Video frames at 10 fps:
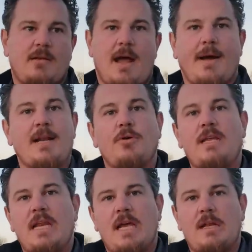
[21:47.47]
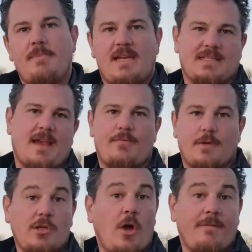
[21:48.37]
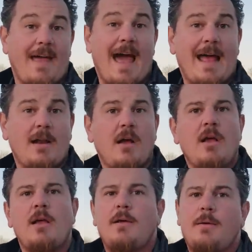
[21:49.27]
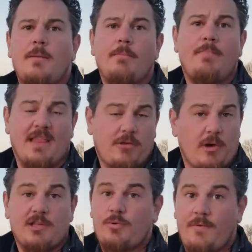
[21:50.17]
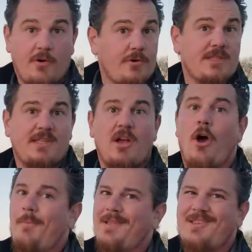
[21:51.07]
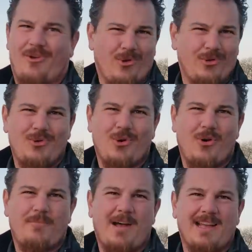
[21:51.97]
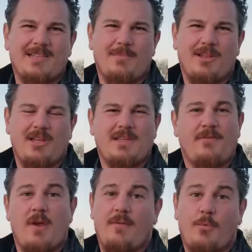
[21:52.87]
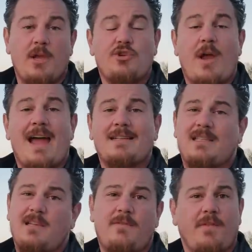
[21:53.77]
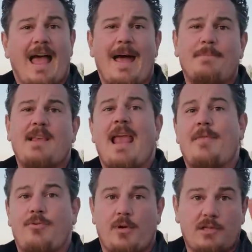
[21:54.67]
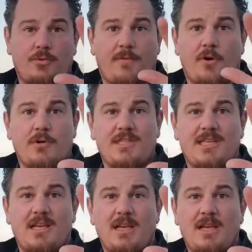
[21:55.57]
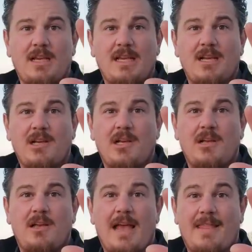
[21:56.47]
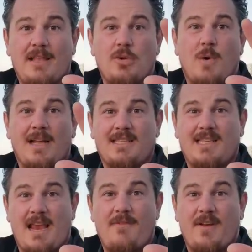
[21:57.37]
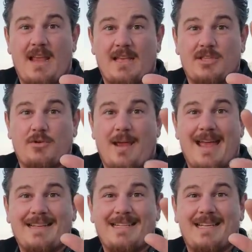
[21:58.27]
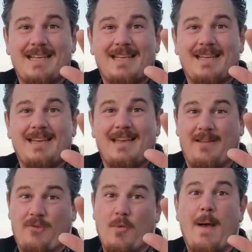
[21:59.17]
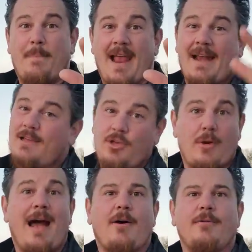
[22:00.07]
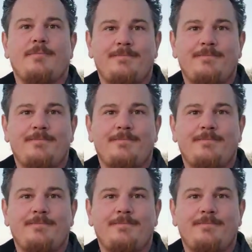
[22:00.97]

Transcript: Now I don't need it because I've resolved that, but thrust reverse opens a whole new door of possibilities. If you have retracts, flaps, and thrust reverse, and then you want safe and AS3X, and if you want panic, you're out.